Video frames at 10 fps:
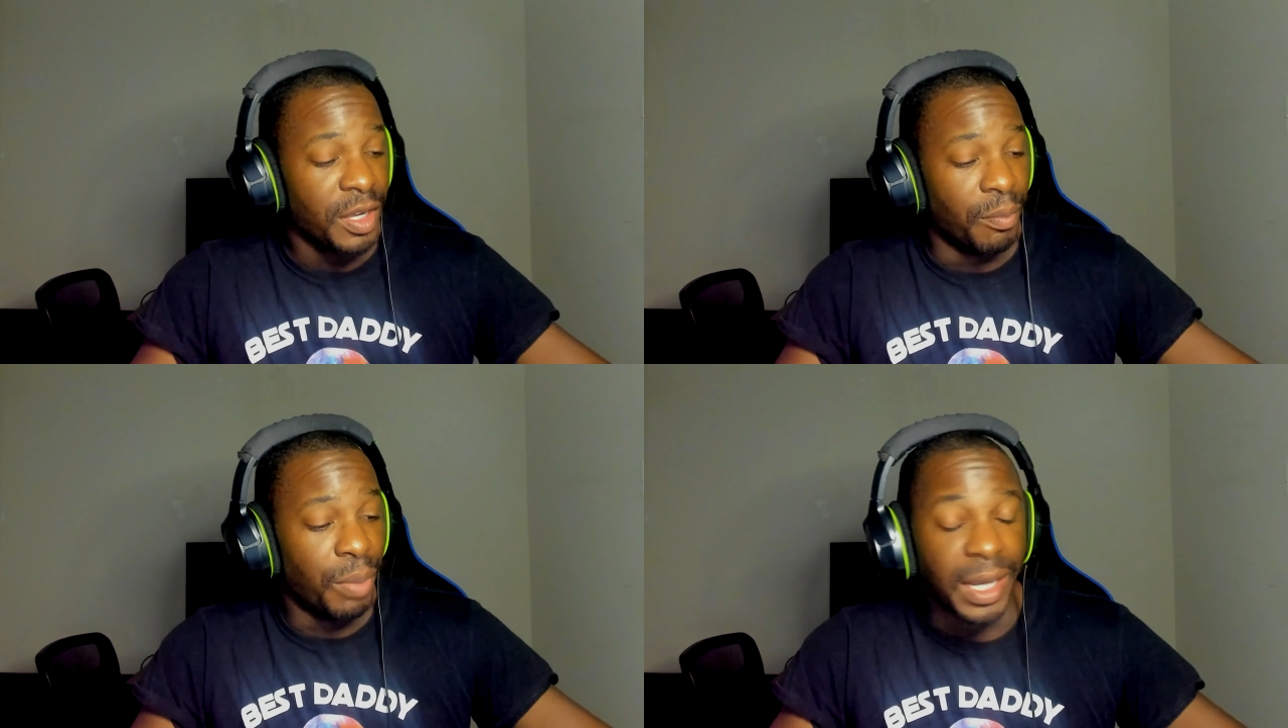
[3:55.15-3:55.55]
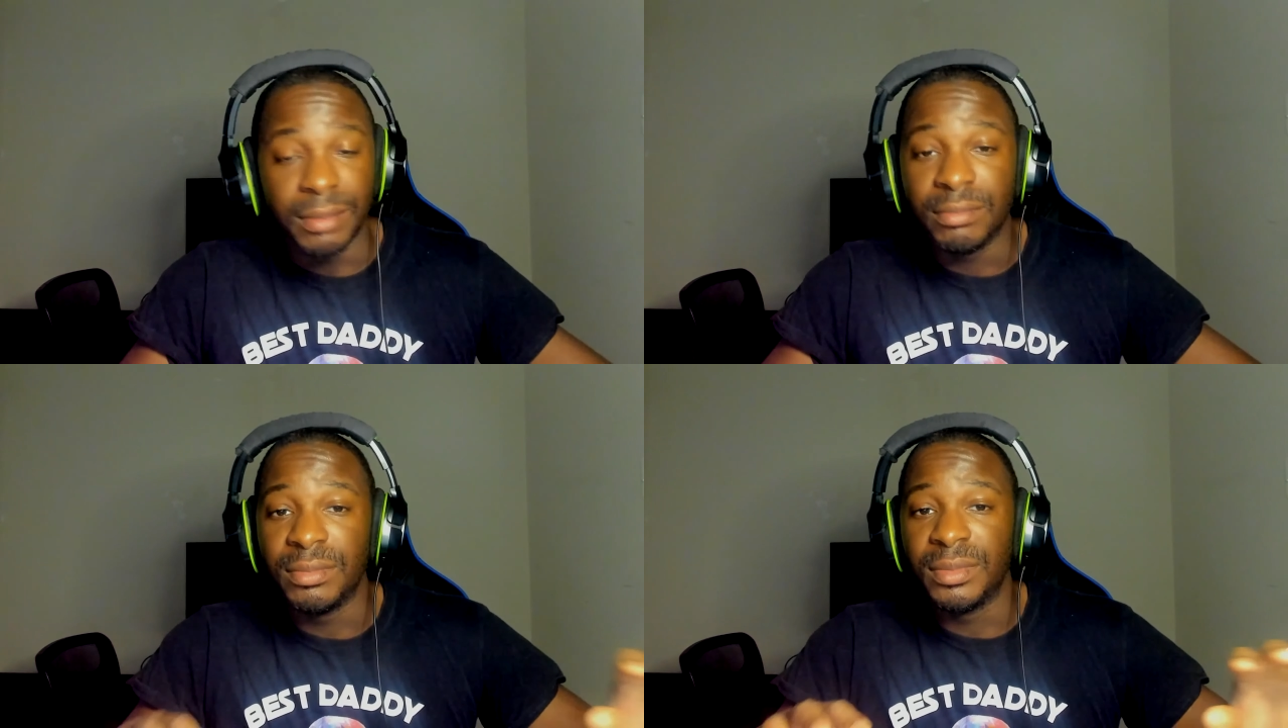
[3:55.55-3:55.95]
But
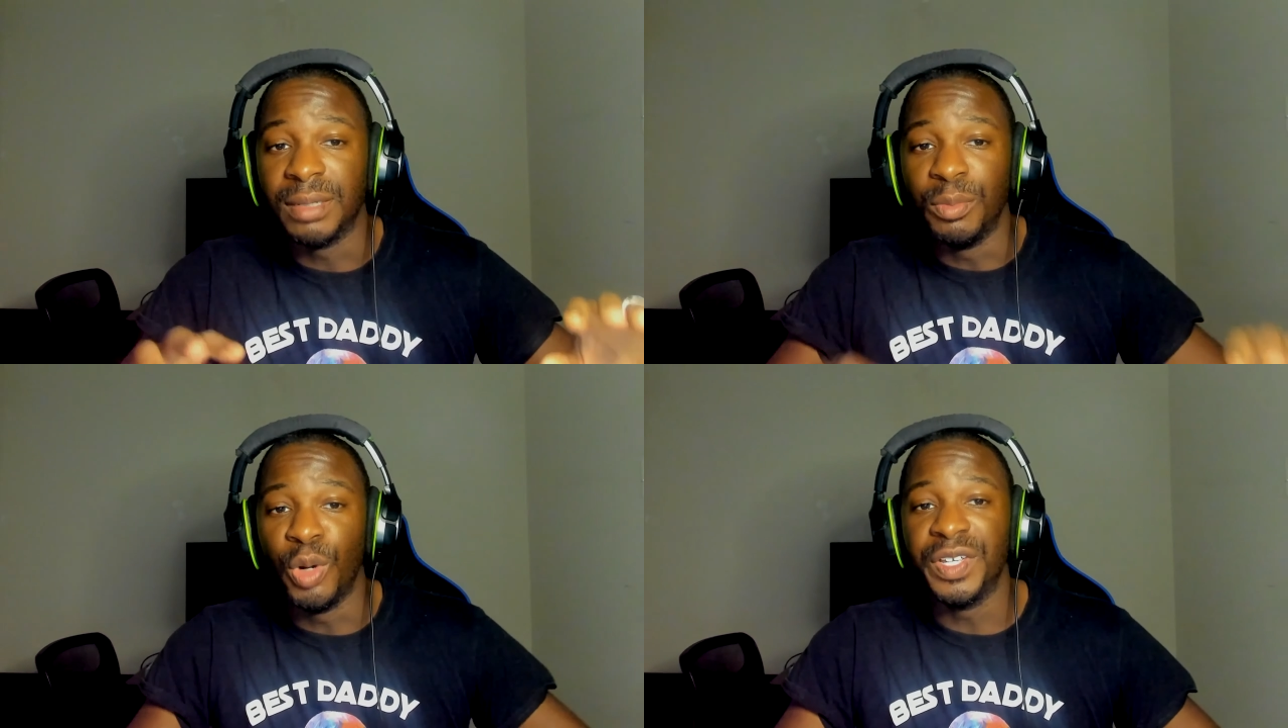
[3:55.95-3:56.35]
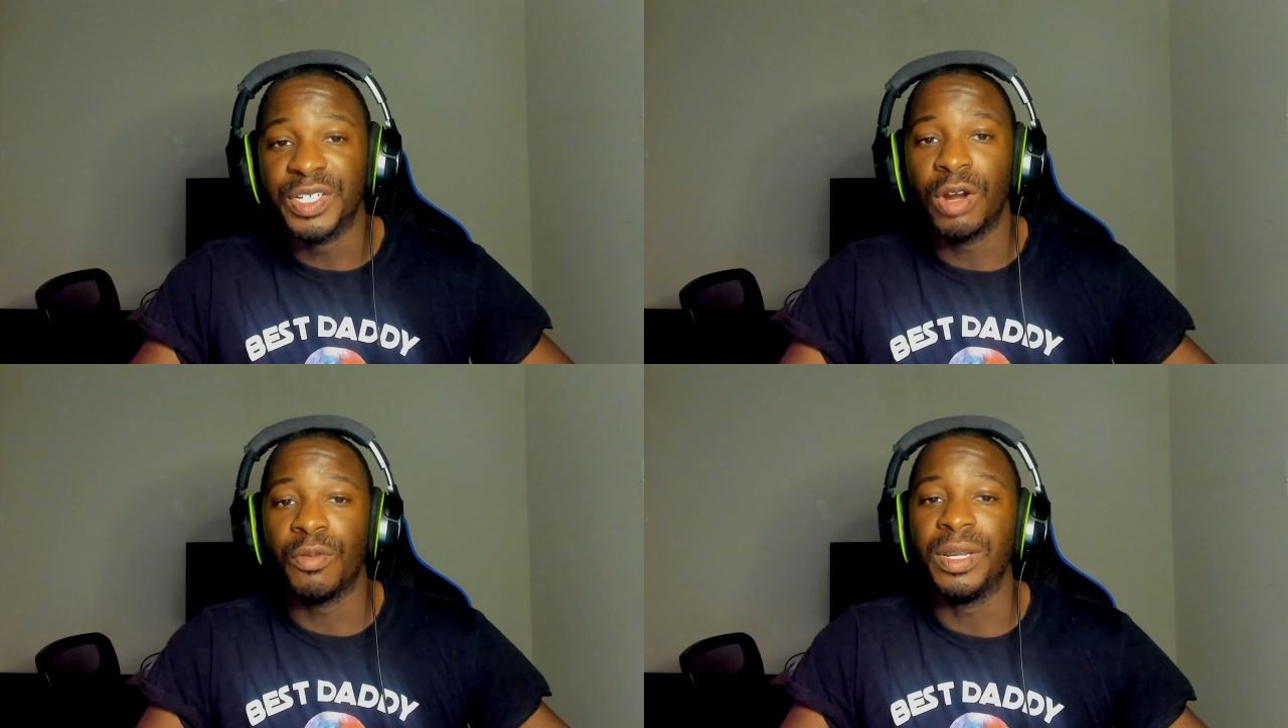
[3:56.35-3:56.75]
the movie is
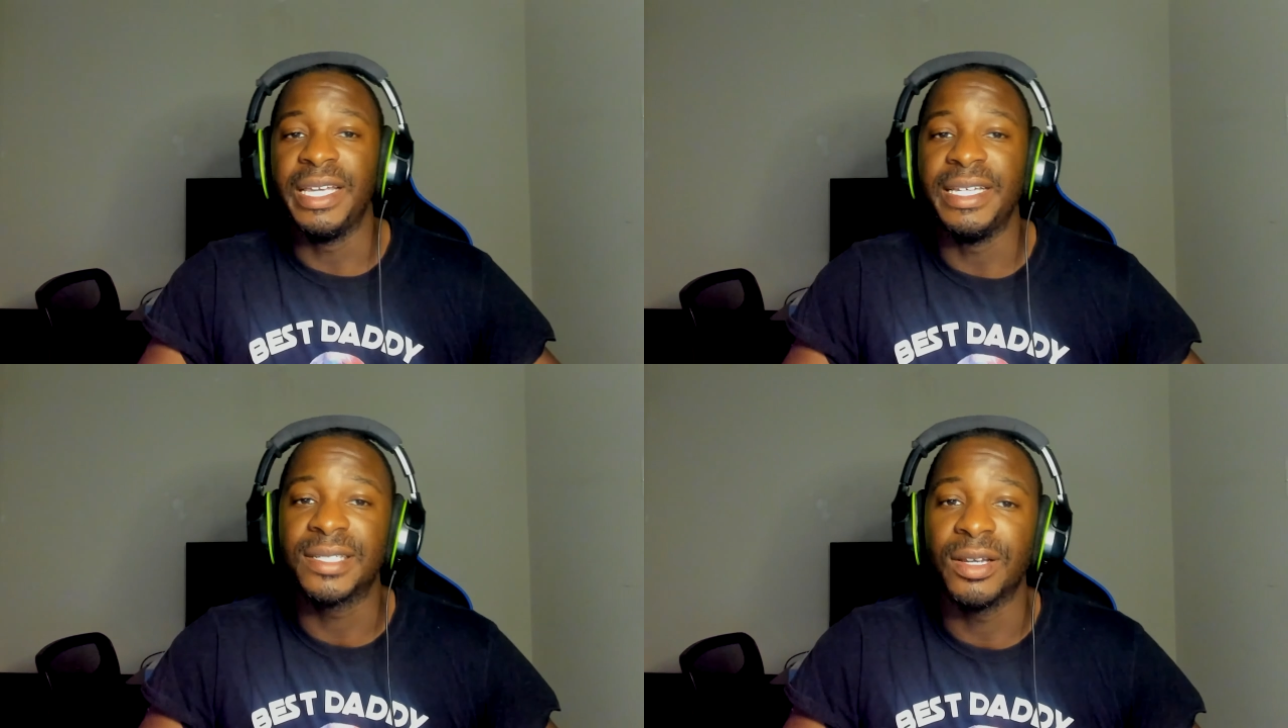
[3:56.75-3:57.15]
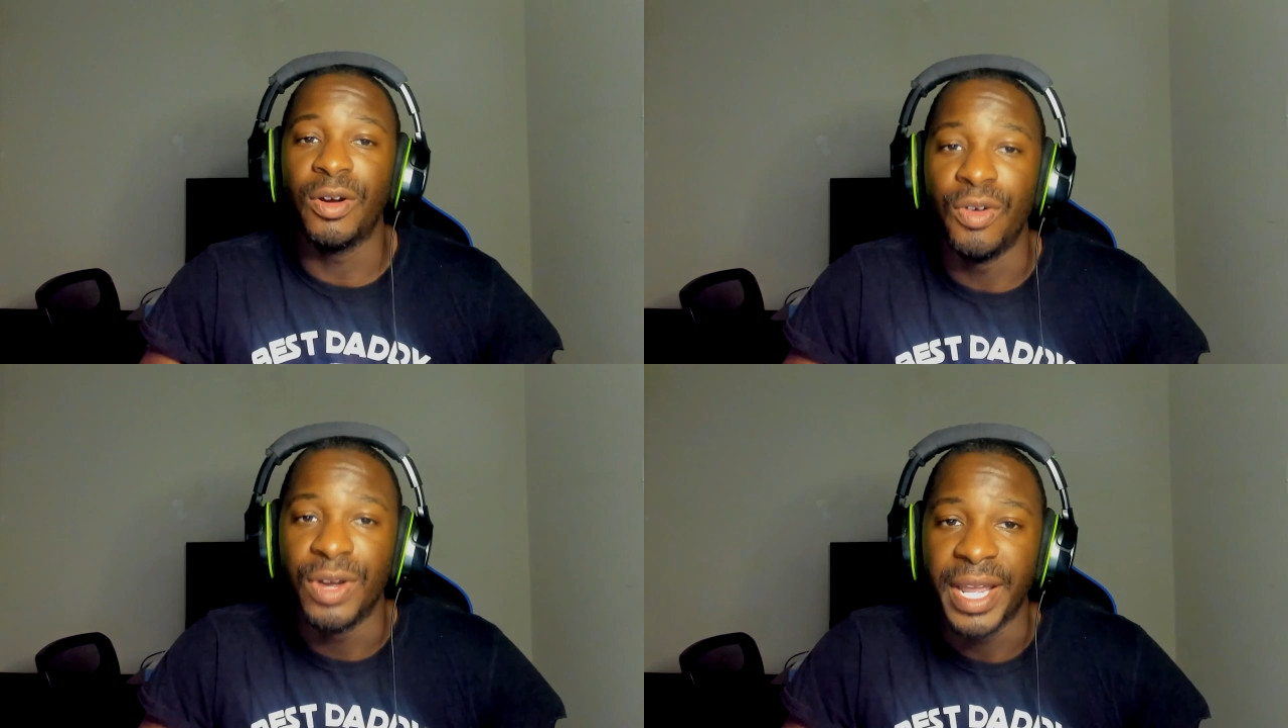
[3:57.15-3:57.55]
going to release
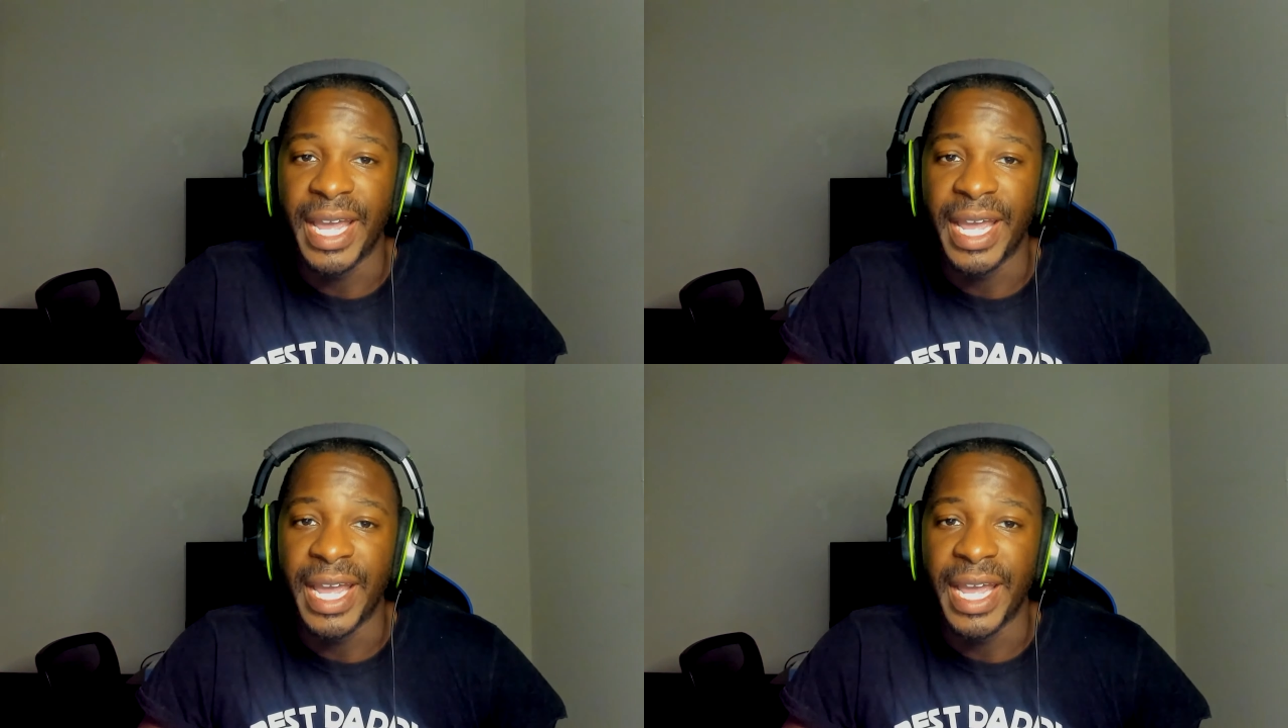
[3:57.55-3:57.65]
on